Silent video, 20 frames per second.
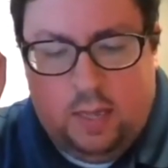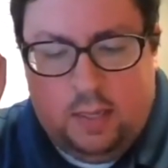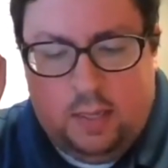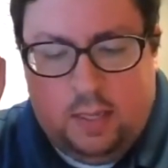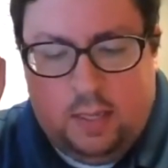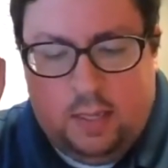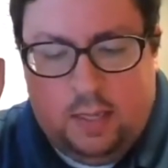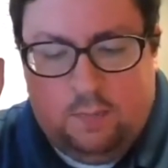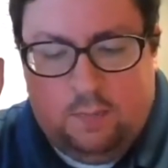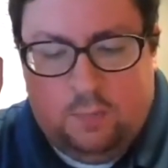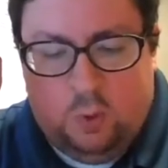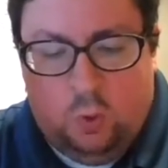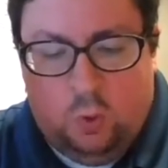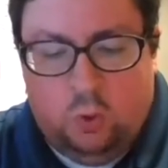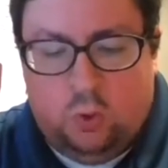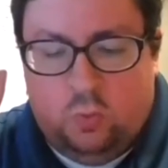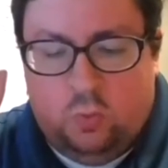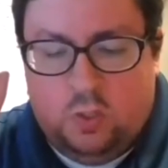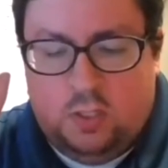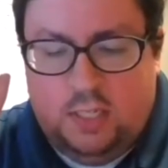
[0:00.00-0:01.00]
um,
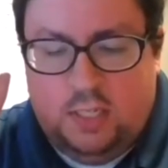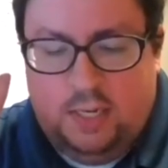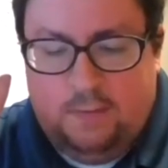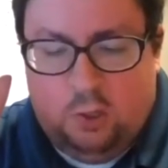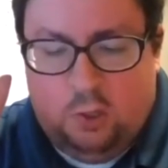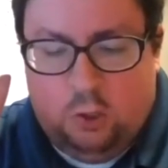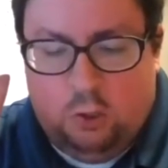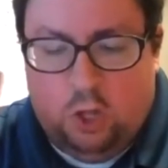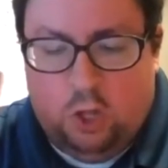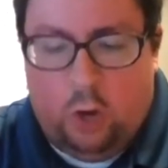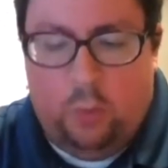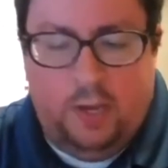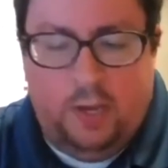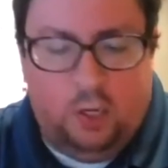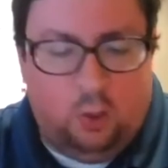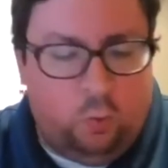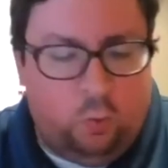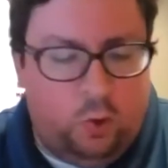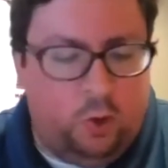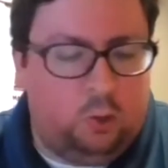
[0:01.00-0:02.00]
who's received glowing
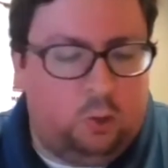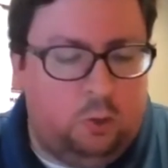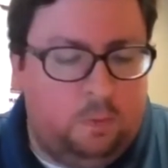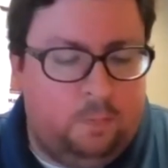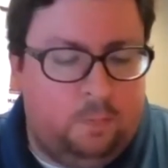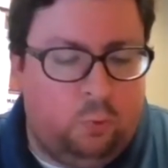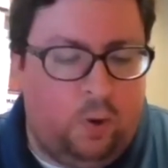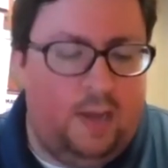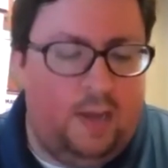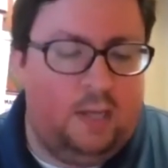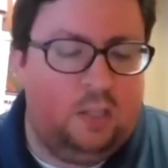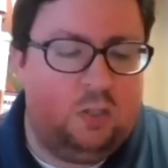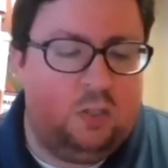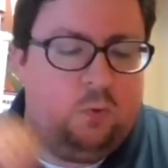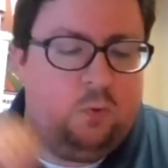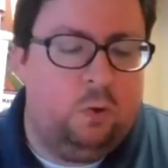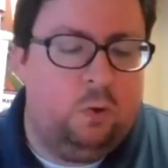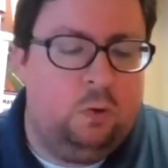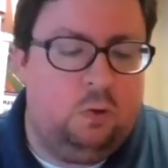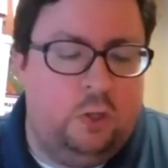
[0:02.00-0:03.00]
critical praise
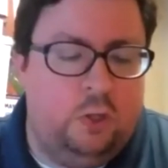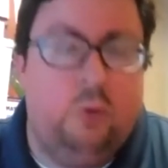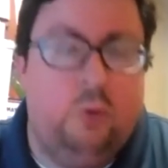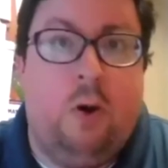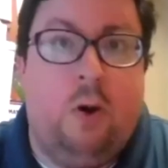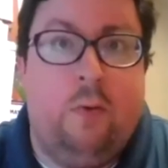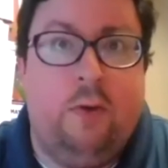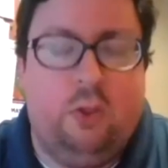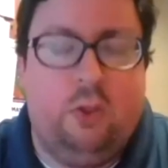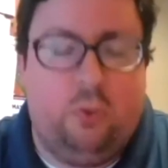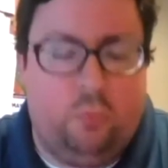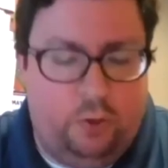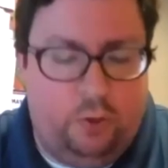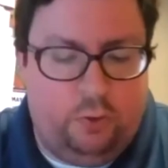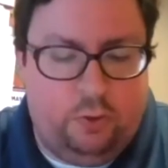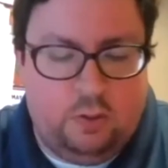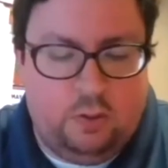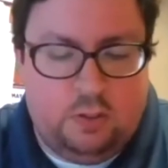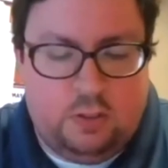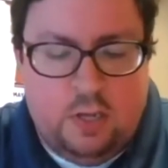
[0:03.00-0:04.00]
for her literary
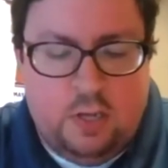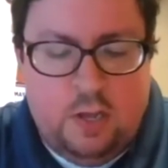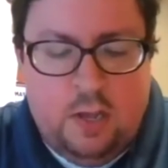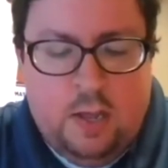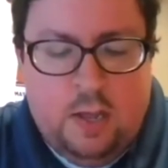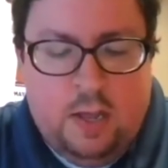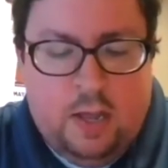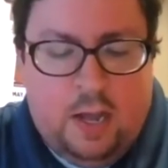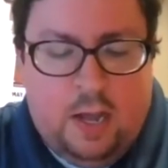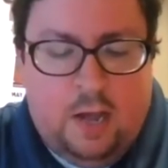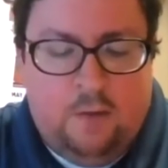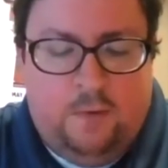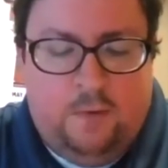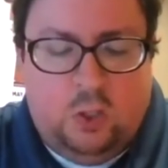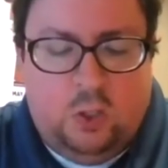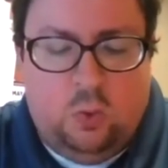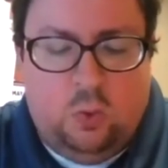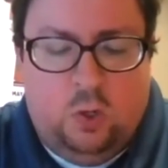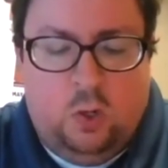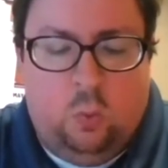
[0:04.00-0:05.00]
thrillers uh,
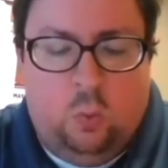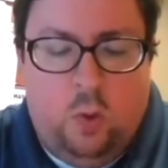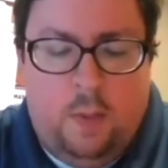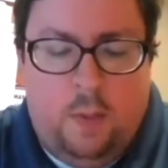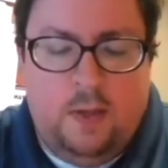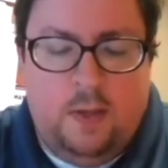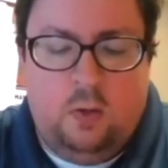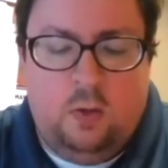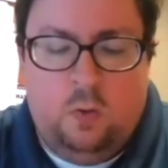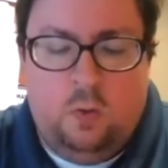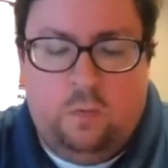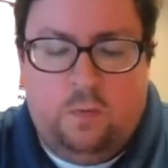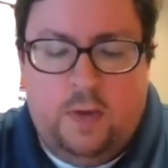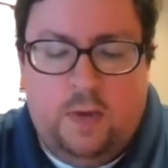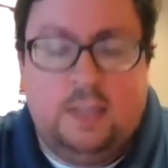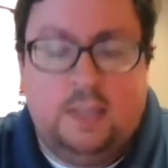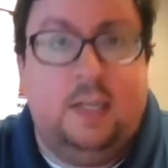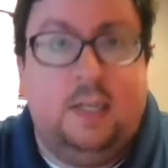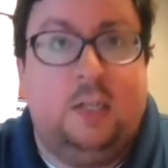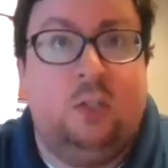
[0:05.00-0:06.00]
featuring women who
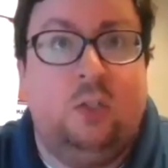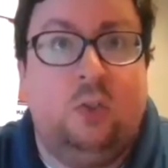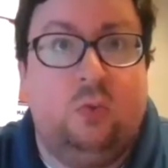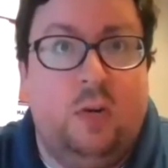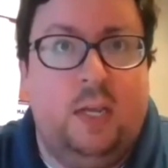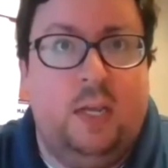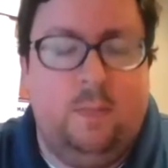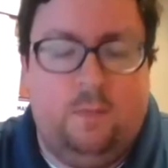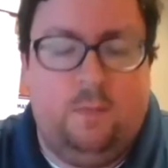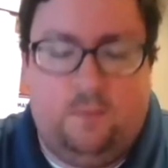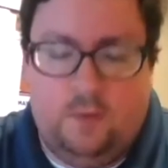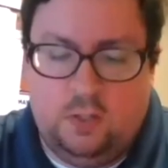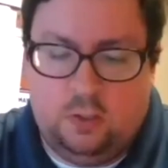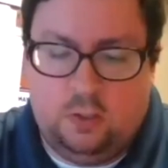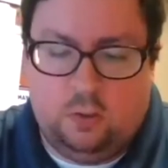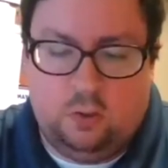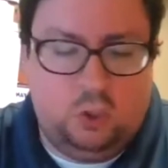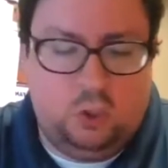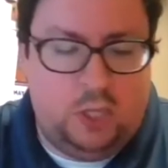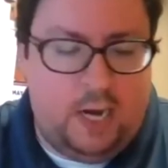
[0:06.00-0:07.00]
face extreme
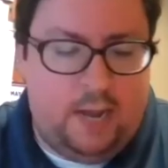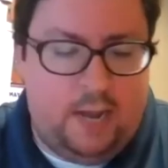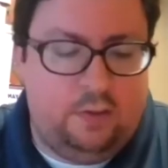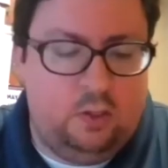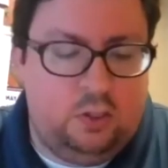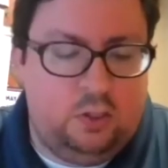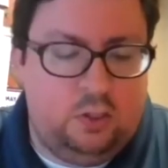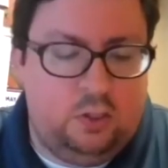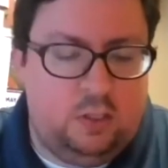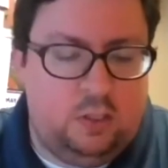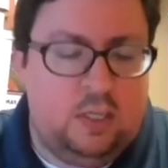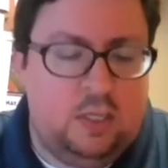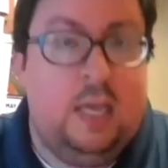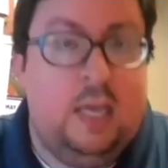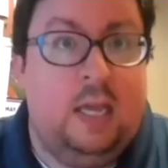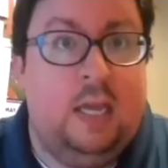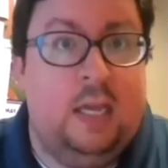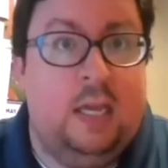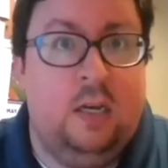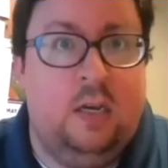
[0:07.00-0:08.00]
physical challenges
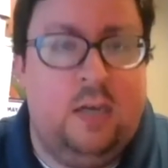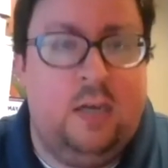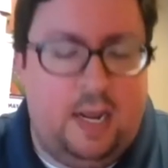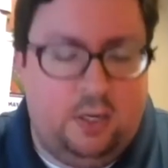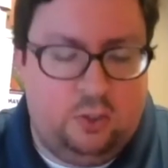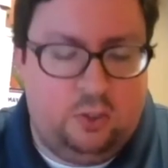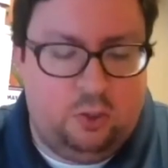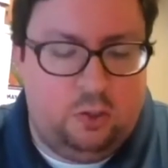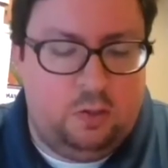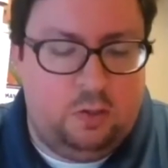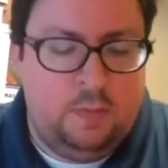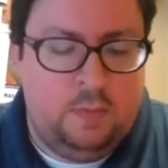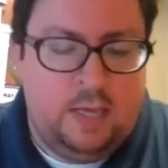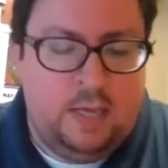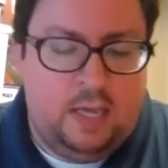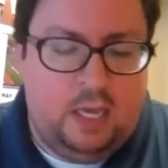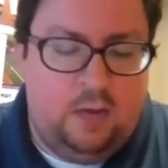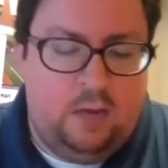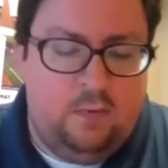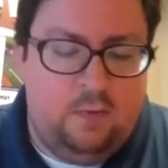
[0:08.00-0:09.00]
in nature,
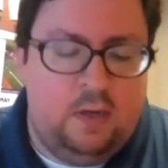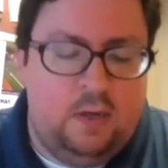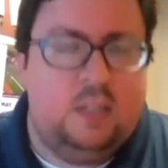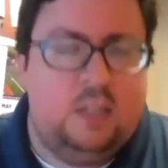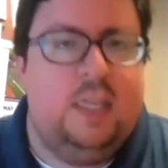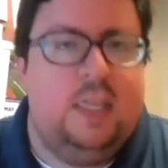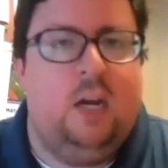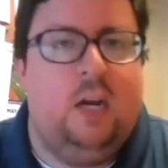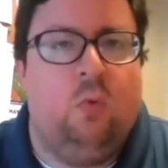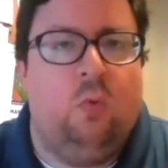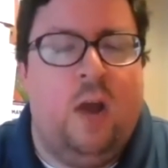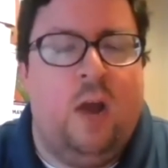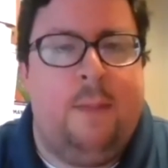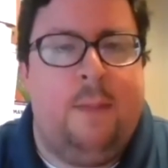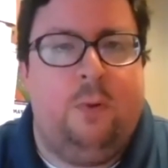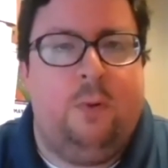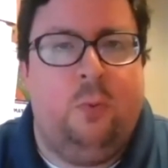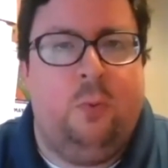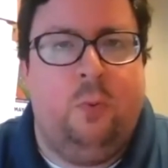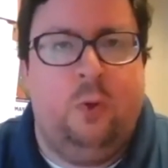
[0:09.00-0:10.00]
even as they
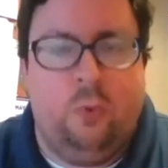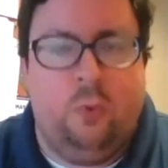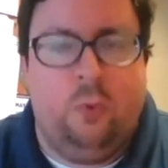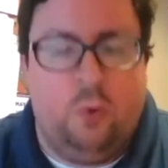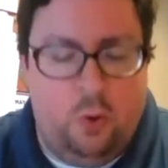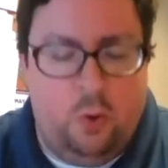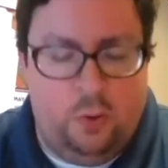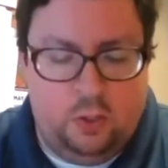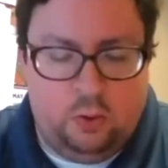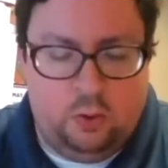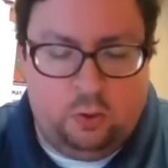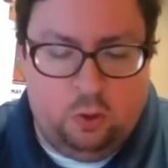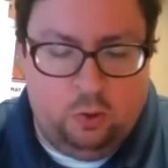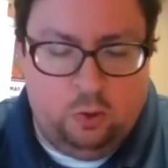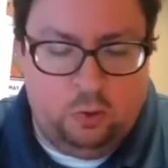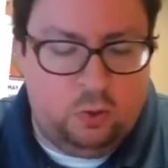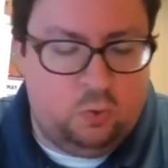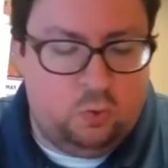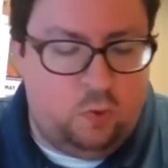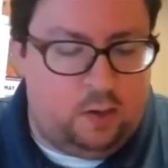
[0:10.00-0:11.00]
grapple with their own
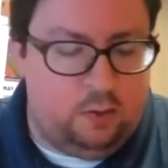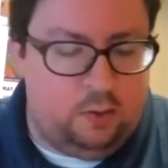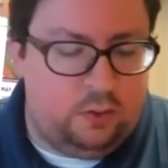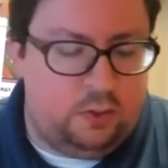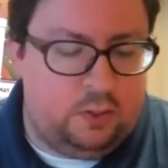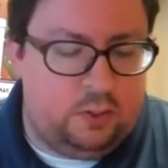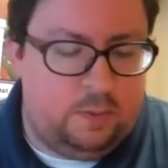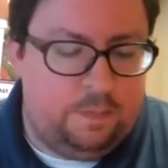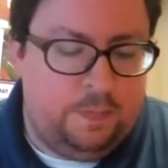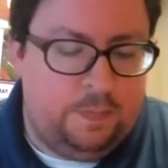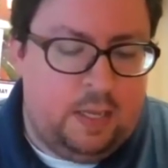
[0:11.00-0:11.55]
internal struggles.